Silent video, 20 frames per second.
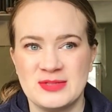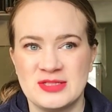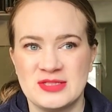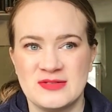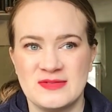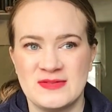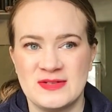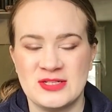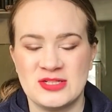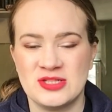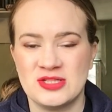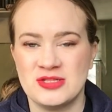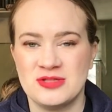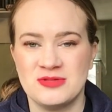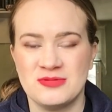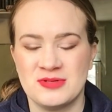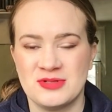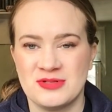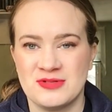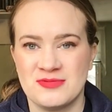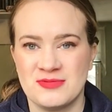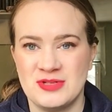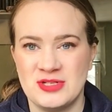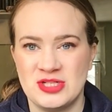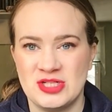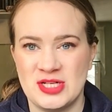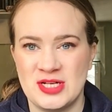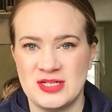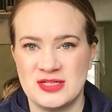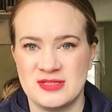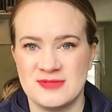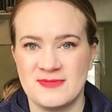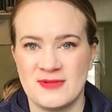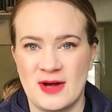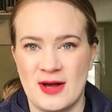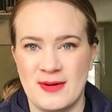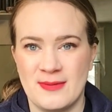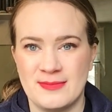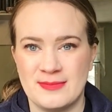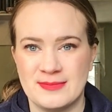to finish 2 or 3 shades
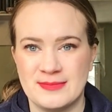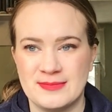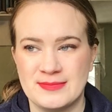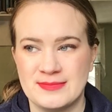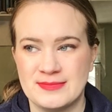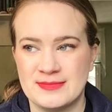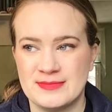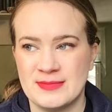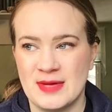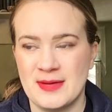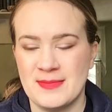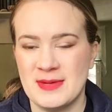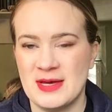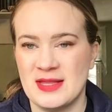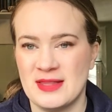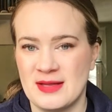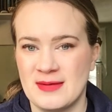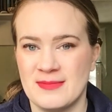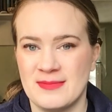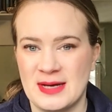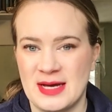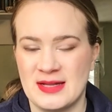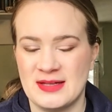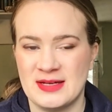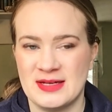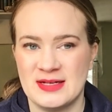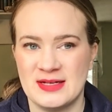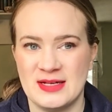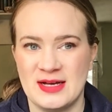from my Pan That palette.